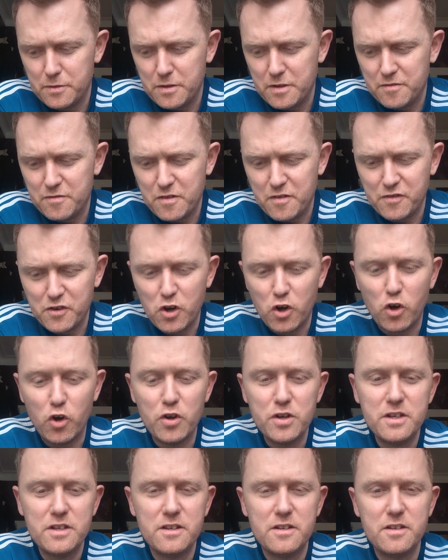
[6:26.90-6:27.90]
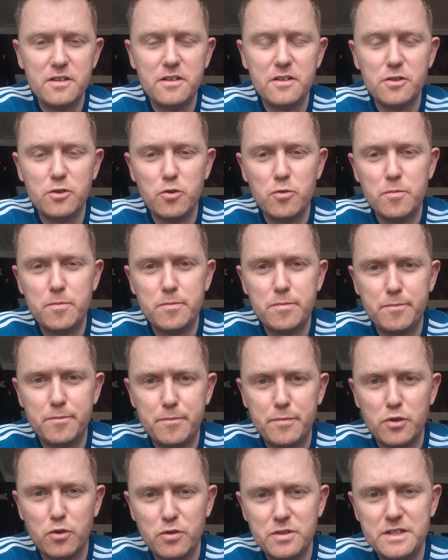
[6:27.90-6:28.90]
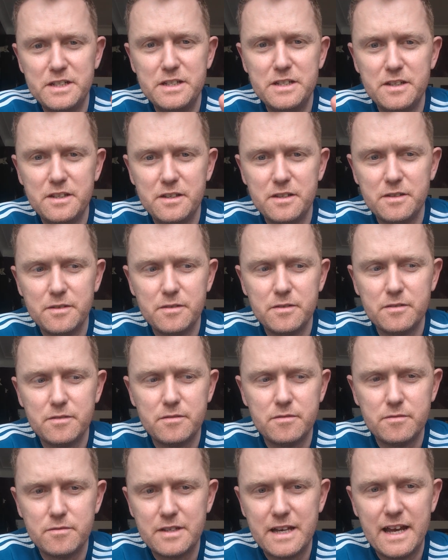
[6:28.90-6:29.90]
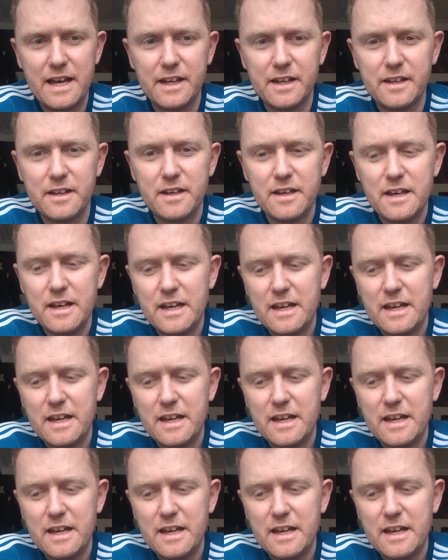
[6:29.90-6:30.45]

I've caught on to the whole protein tag.